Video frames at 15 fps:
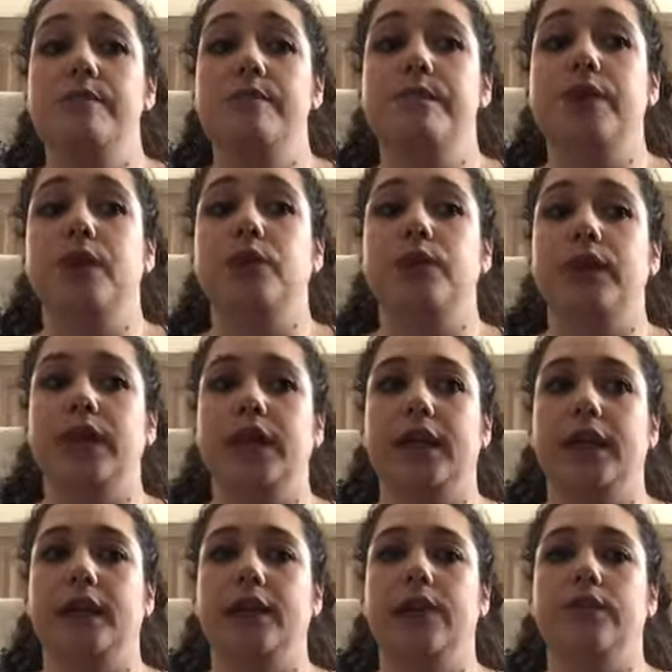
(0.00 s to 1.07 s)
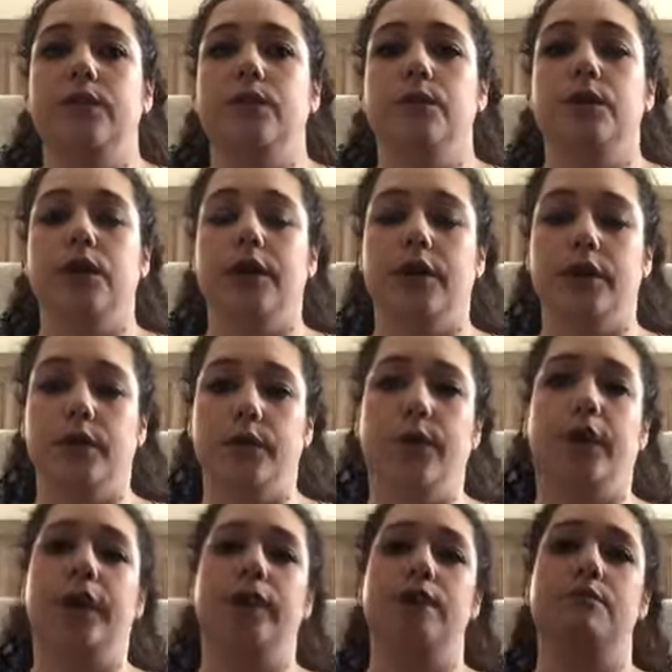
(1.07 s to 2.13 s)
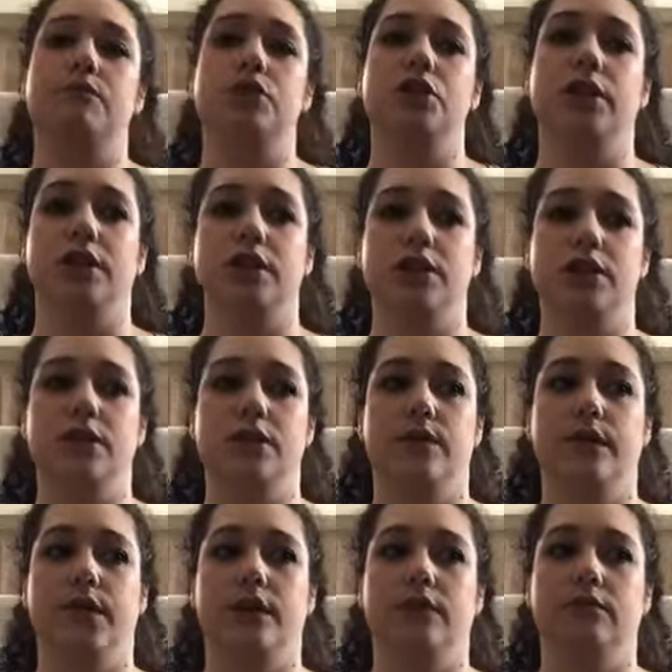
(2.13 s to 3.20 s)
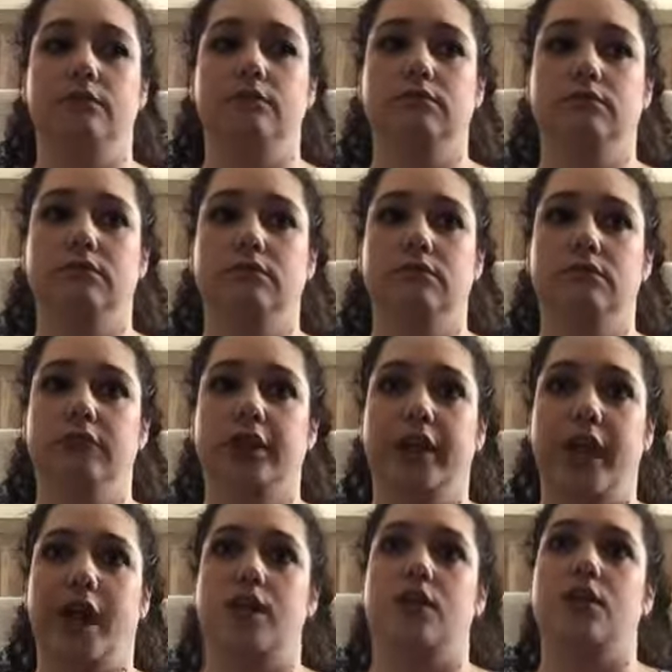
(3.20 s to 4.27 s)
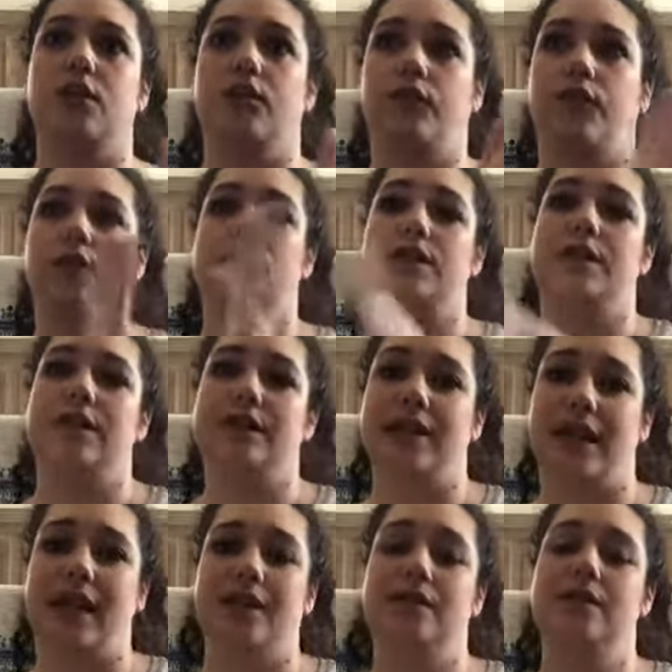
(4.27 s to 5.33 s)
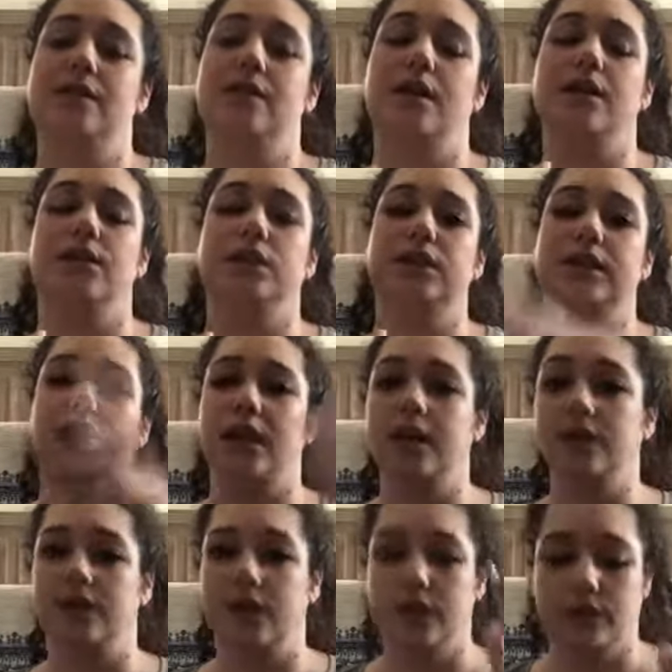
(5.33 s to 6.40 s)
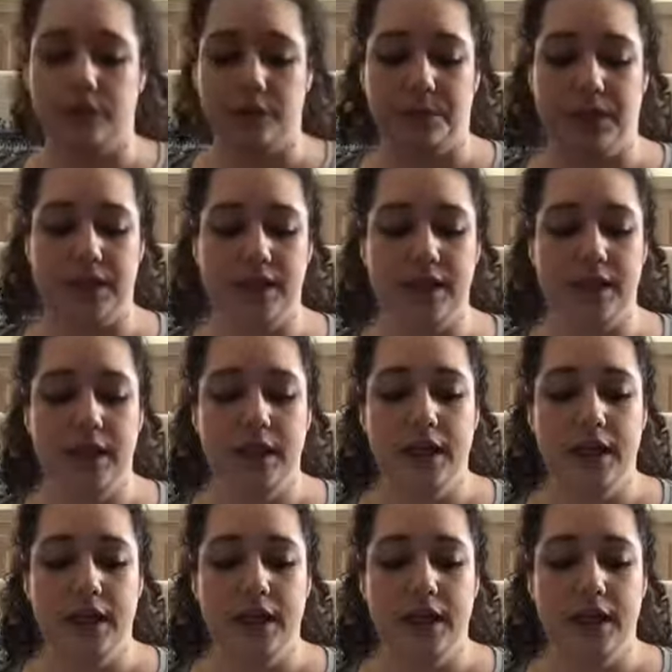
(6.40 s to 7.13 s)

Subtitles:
But really, if you were to look at her curriculum, she's doing kinder, 1st, and 2nd. So she's kind of all over the place.